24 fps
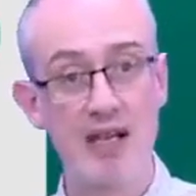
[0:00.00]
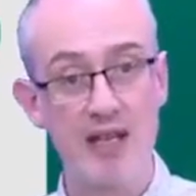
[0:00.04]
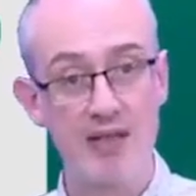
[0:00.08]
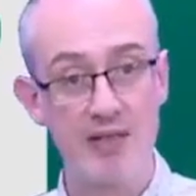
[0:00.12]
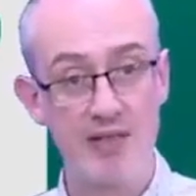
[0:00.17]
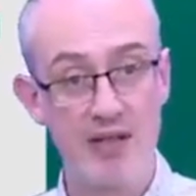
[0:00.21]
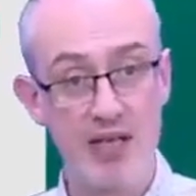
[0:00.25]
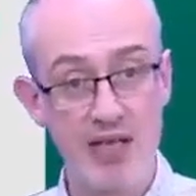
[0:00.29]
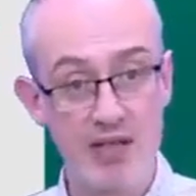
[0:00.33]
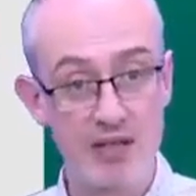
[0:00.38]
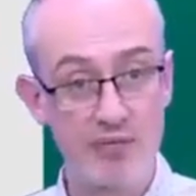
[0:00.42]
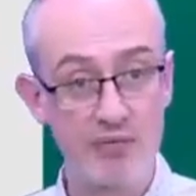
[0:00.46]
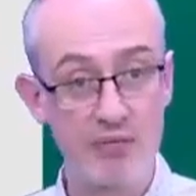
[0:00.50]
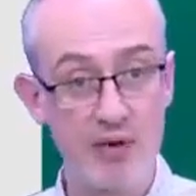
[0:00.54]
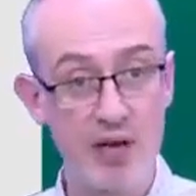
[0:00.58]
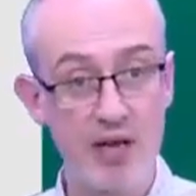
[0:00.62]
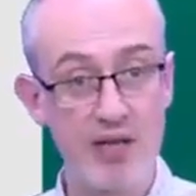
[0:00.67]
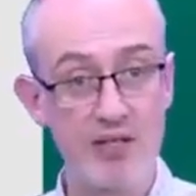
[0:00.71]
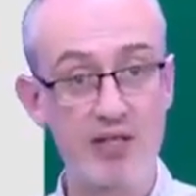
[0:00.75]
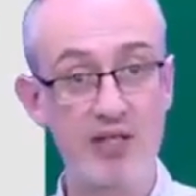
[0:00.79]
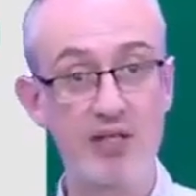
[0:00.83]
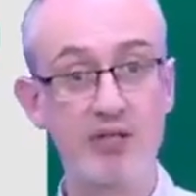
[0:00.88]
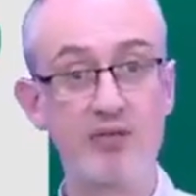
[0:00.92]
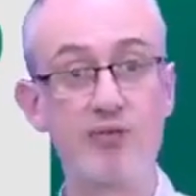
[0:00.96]
these
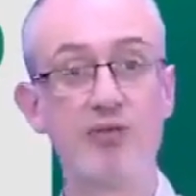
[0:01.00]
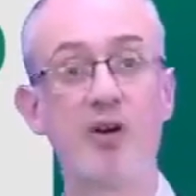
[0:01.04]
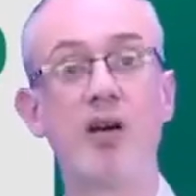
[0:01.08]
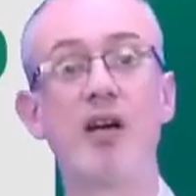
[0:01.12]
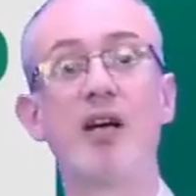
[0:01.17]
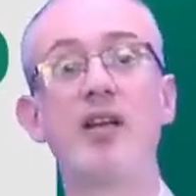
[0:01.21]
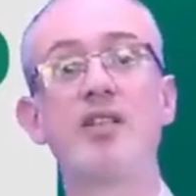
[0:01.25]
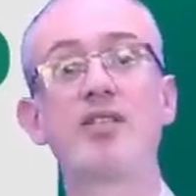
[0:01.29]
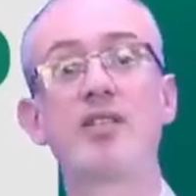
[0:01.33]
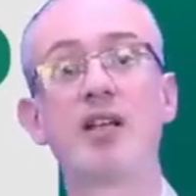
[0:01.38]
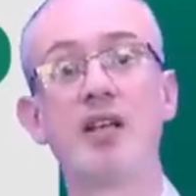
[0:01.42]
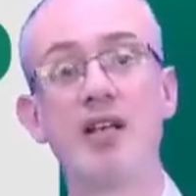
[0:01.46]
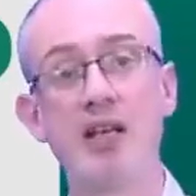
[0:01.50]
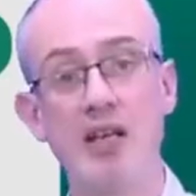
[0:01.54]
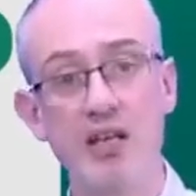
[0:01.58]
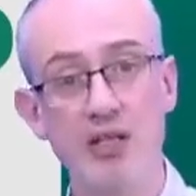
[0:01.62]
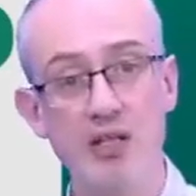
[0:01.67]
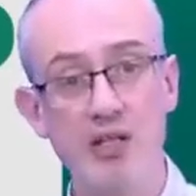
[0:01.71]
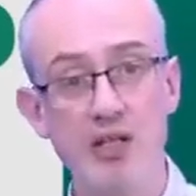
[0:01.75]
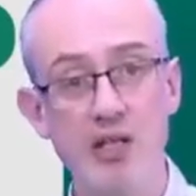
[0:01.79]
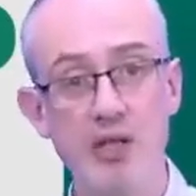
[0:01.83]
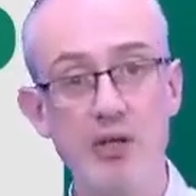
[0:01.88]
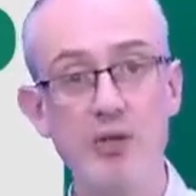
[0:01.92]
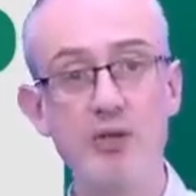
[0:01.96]
phrases right,
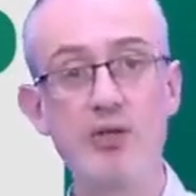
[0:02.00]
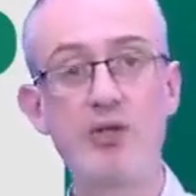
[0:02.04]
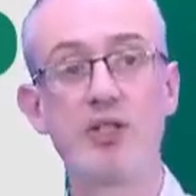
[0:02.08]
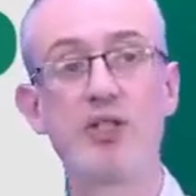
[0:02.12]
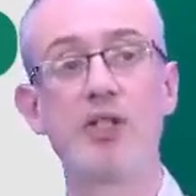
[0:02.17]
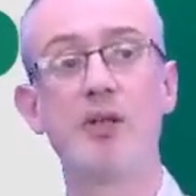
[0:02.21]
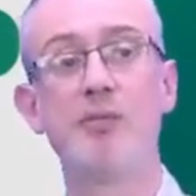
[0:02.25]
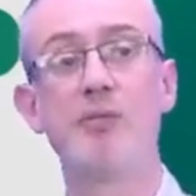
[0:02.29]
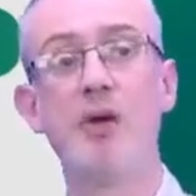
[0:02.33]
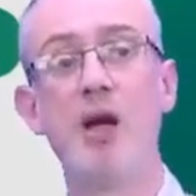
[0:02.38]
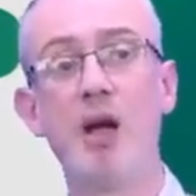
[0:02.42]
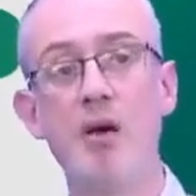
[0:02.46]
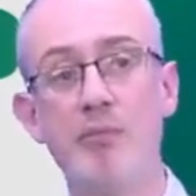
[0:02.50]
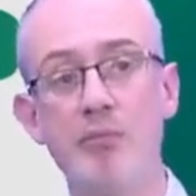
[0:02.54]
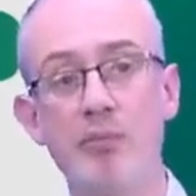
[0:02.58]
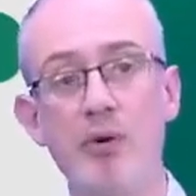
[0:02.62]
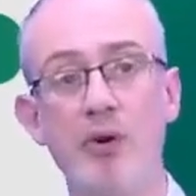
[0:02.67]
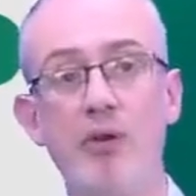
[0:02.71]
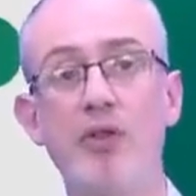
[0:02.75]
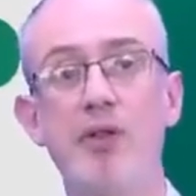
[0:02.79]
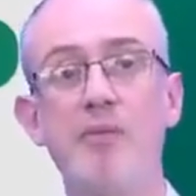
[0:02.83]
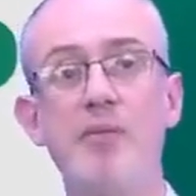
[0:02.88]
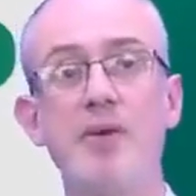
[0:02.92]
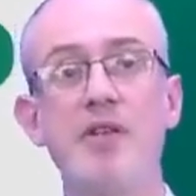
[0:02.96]
use them,
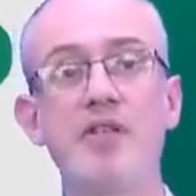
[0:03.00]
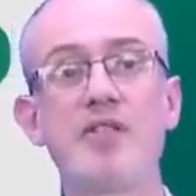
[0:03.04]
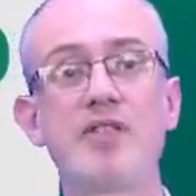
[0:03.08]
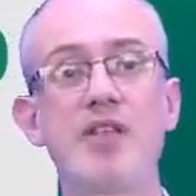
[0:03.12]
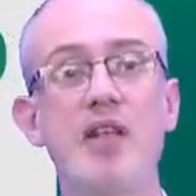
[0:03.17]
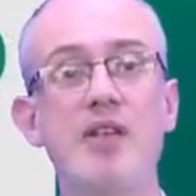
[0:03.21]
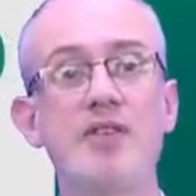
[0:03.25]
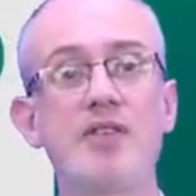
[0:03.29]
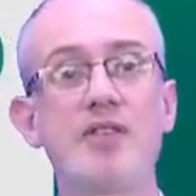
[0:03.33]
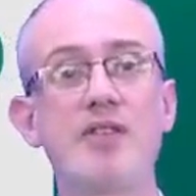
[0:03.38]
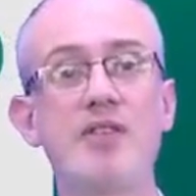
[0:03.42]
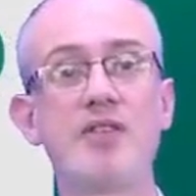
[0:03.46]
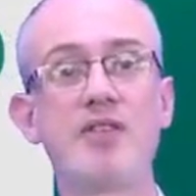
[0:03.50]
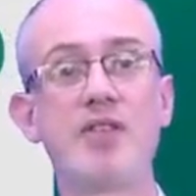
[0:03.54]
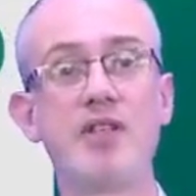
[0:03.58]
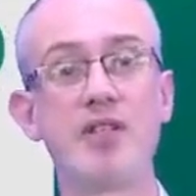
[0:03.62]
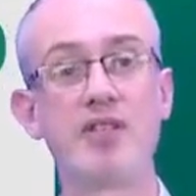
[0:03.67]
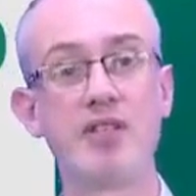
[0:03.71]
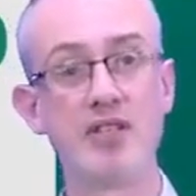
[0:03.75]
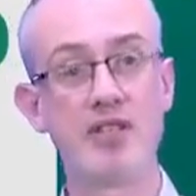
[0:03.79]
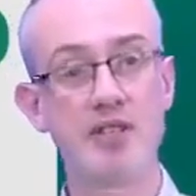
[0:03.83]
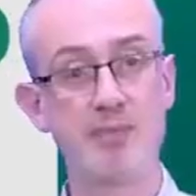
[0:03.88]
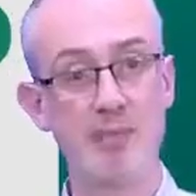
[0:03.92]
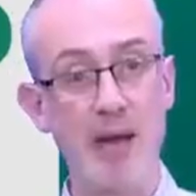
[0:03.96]
put them in sentences,
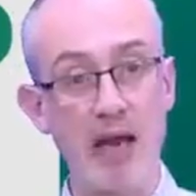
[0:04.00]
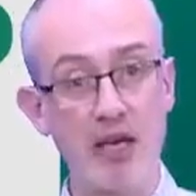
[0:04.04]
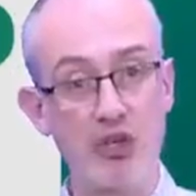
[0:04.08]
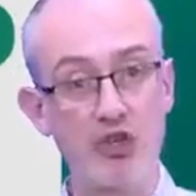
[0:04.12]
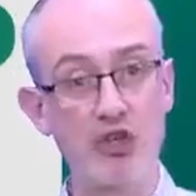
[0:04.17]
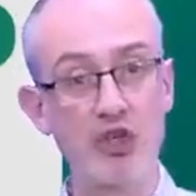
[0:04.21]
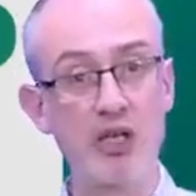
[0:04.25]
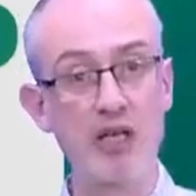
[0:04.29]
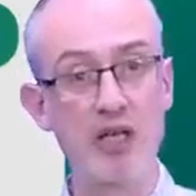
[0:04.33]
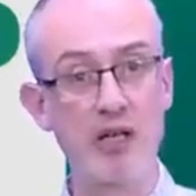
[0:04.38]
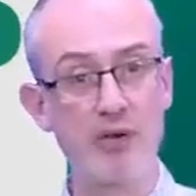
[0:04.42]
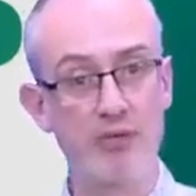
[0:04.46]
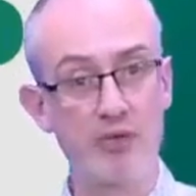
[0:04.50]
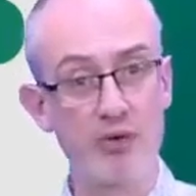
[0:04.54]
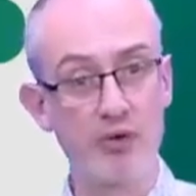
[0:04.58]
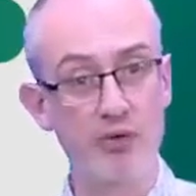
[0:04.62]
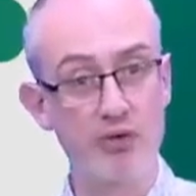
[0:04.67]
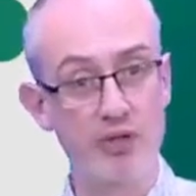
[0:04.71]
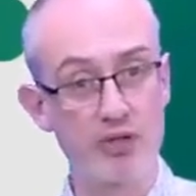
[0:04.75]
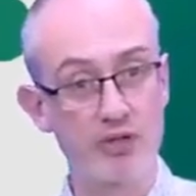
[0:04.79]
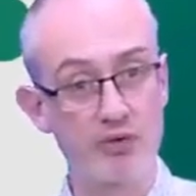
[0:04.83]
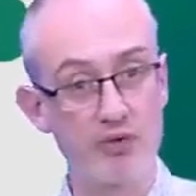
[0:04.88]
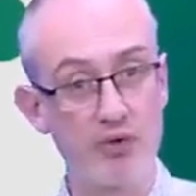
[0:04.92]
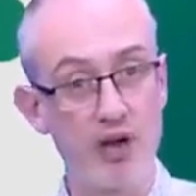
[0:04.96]
especially if you're
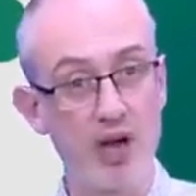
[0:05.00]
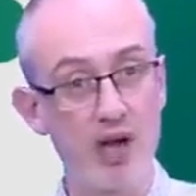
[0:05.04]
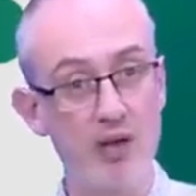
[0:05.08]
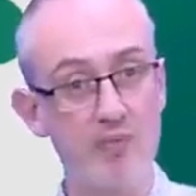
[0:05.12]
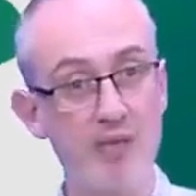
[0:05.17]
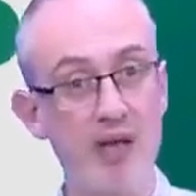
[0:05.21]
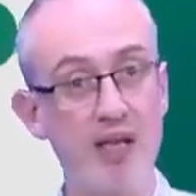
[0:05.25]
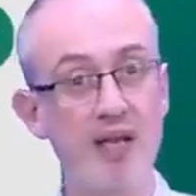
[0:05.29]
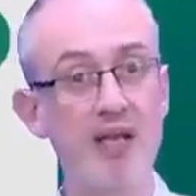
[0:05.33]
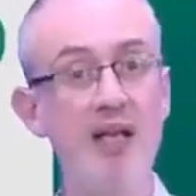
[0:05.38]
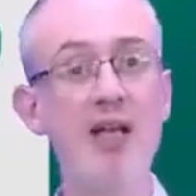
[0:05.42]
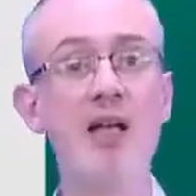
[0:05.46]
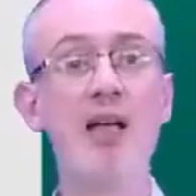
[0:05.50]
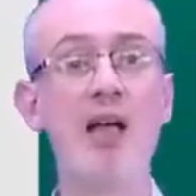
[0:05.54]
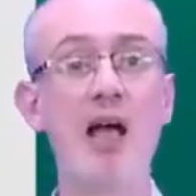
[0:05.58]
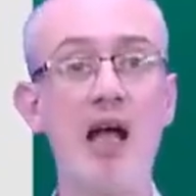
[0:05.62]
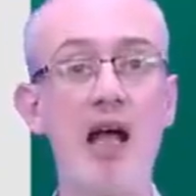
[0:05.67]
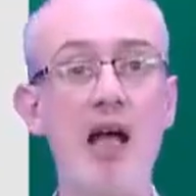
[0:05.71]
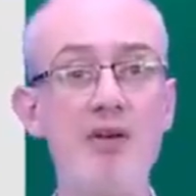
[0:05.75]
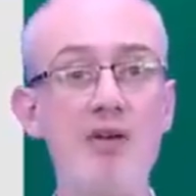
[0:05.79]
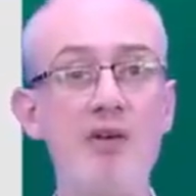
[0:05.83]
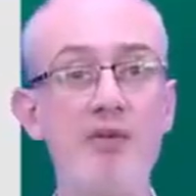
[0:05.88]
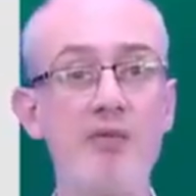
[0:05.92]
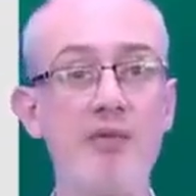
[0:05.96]
describing
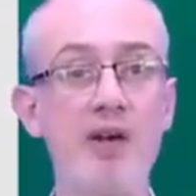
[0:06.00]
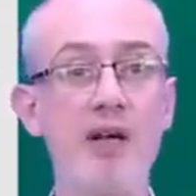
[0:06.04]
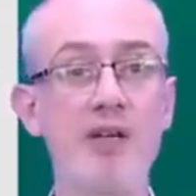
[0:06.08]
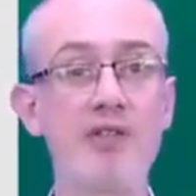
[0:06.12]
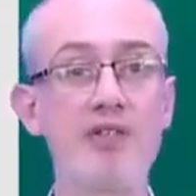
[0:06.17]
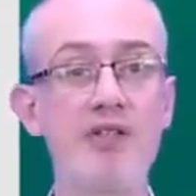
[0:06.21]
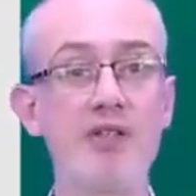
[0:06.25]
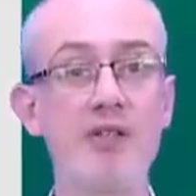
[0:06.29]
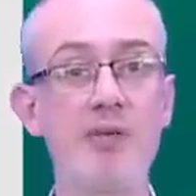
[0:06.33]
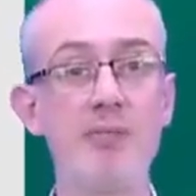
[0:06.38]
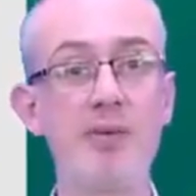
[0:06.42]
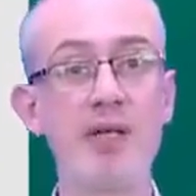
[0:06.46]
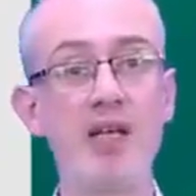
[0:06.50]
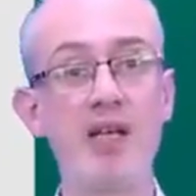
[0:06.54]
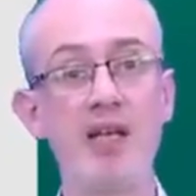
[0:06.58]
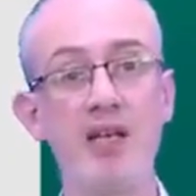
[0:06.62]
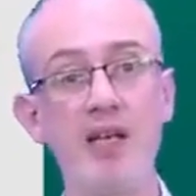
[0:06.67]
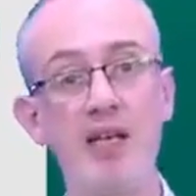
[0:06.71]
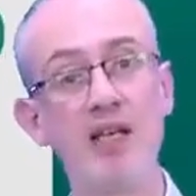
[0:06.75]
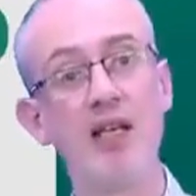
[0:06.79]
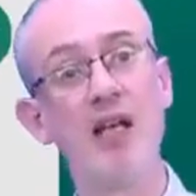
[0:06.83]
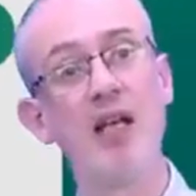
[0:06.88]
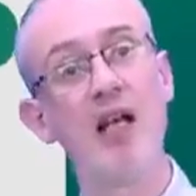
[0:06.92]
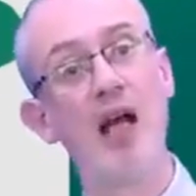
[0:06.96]
how you felt in the
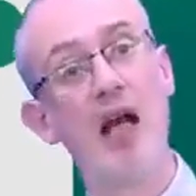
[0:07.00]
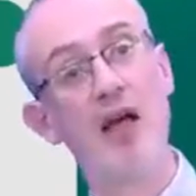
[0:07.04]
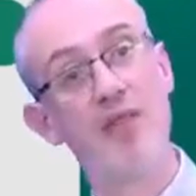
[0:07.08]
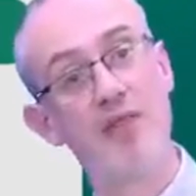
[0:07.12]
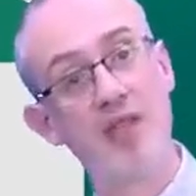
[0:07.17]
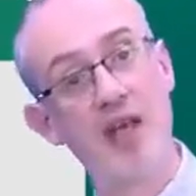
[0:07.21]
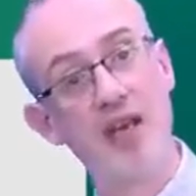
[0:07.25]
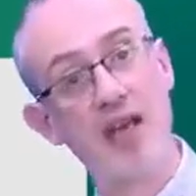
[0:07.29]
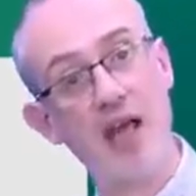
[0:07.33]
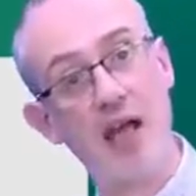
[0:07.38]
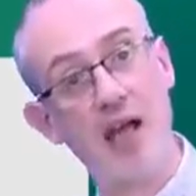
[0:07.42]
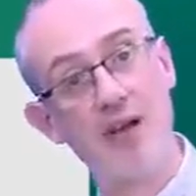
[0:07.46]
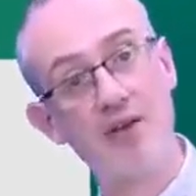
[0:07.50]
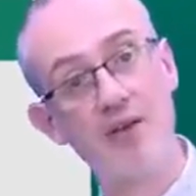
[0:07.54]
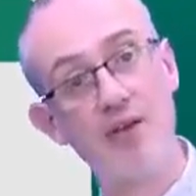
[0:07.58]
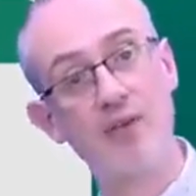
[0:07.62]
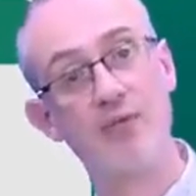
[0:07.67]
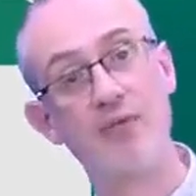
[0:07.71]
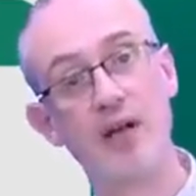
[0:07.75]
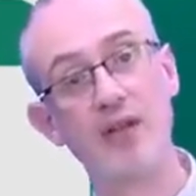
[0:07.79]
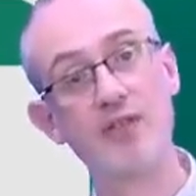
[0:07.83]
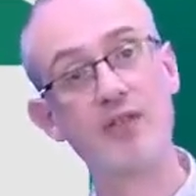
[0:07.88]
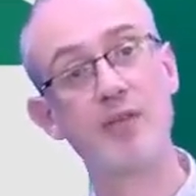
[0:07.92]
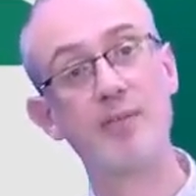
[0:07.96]
beginning and then how you
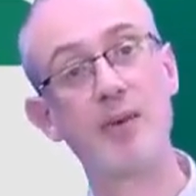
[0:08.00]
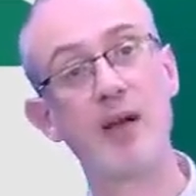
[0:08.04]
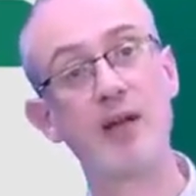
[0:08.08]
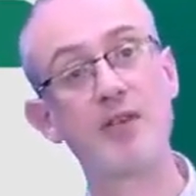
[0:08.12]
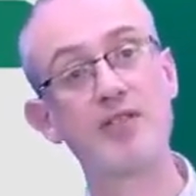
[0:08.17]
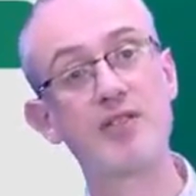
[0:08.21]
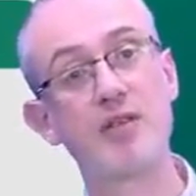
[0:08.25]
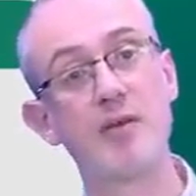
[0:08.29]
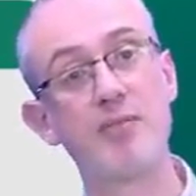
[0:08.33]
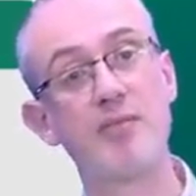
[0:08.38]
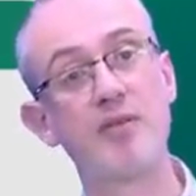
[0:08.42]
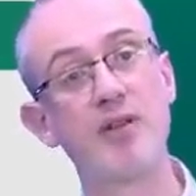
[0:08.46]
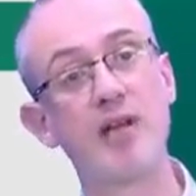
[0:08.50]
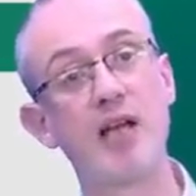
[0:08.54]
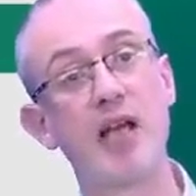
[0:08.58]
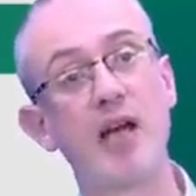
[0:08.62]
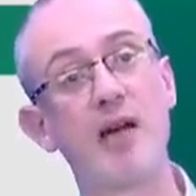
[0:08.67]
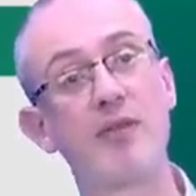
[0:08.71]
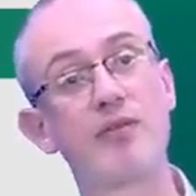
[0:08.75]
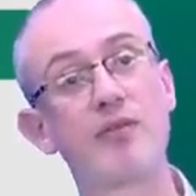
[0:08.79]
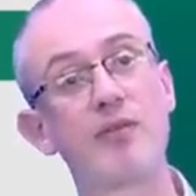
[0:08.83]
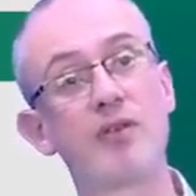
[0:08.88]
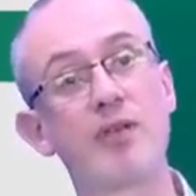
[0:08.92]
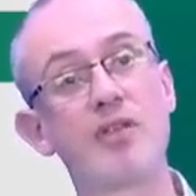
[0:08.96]
felt about something
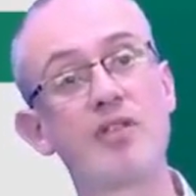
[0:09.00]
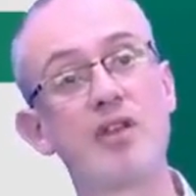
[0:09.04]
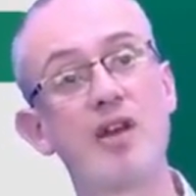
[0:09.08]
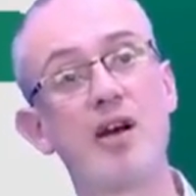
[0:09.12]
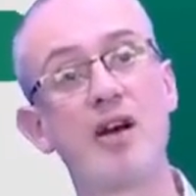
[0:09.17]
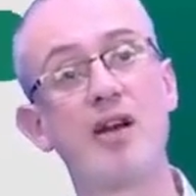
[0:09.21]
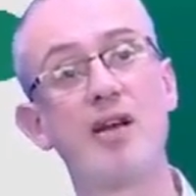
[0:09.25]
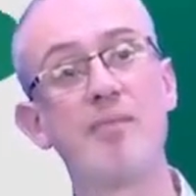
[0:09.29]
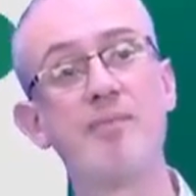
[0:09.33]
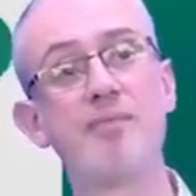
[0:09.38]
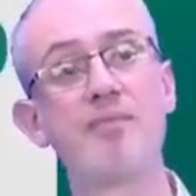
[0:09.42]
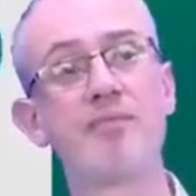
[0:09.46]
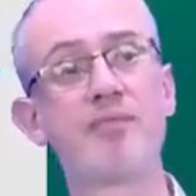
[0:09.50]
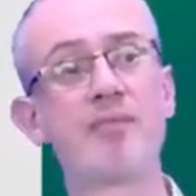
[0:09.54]
after a time.